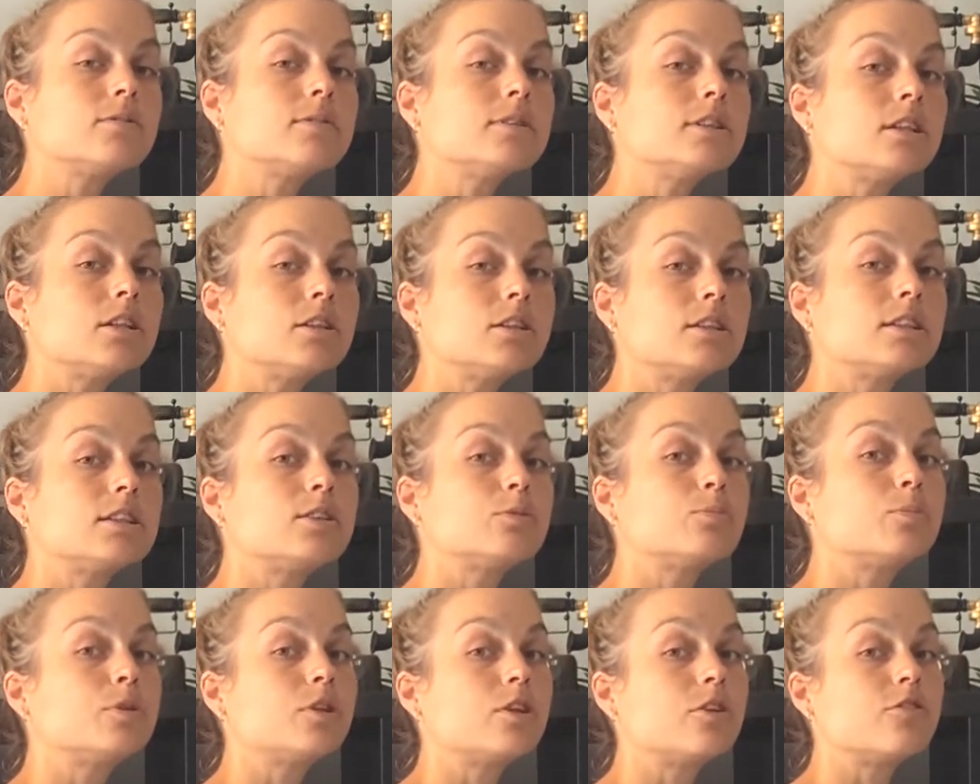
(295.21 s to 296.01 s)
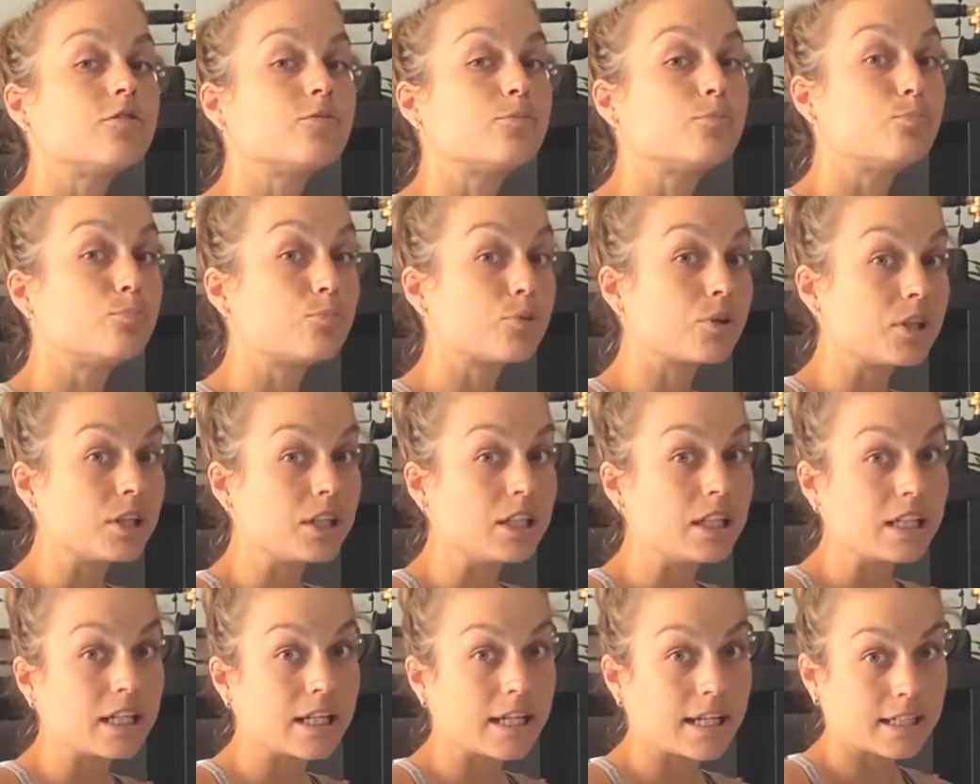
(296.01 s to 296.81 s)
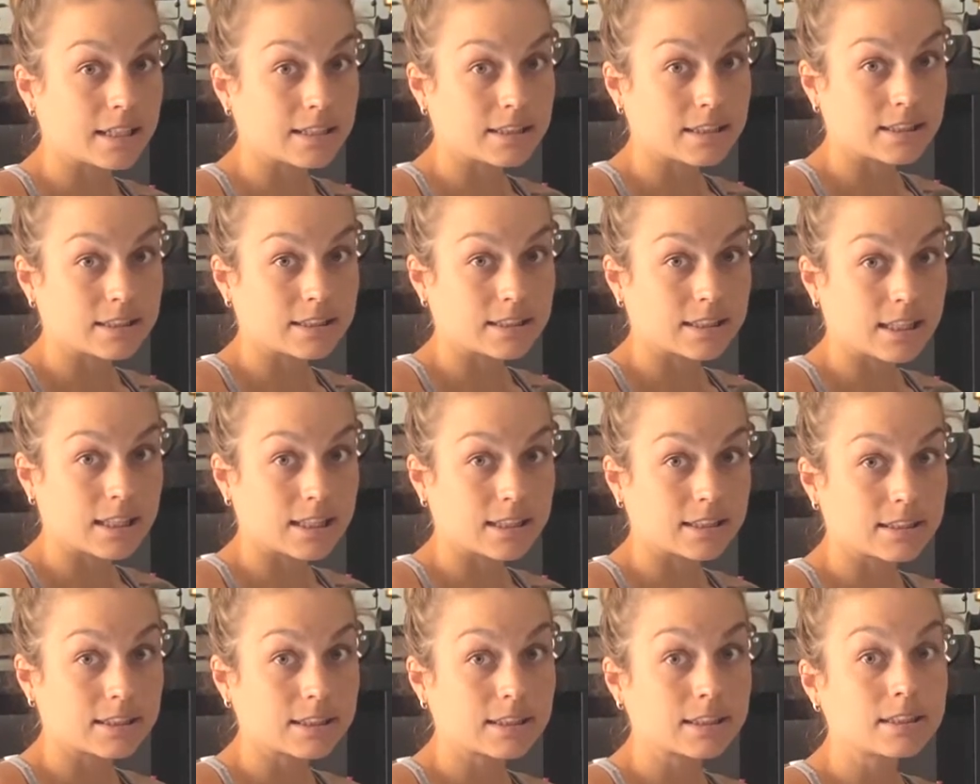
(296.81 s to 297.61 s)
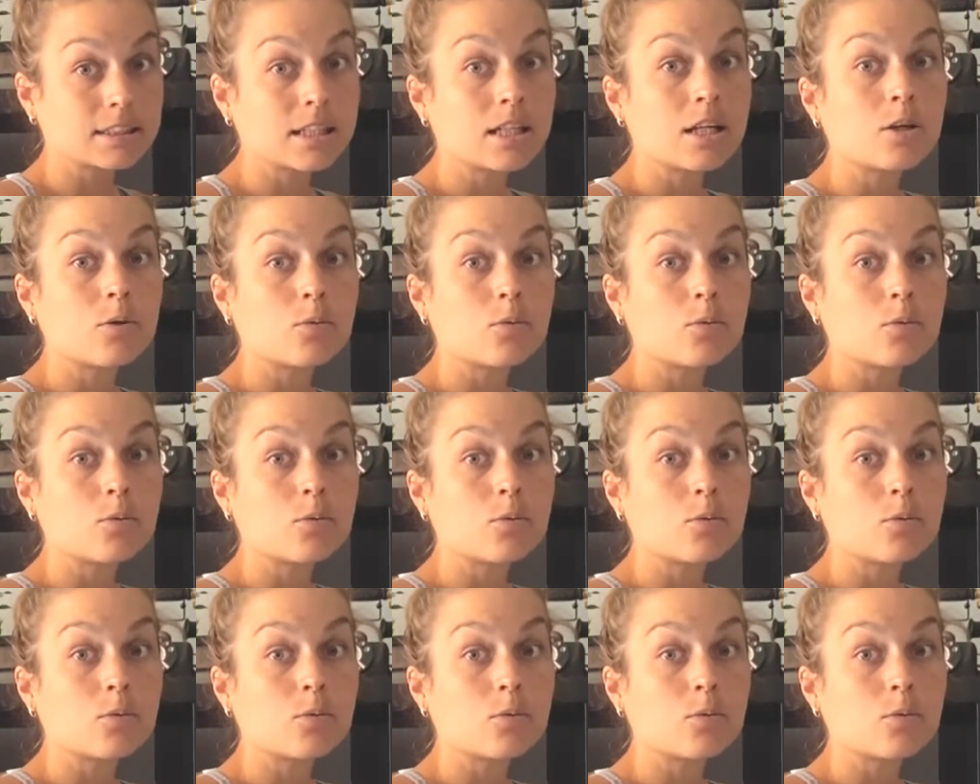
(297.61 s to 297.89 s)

we've done this bit of breathing exercises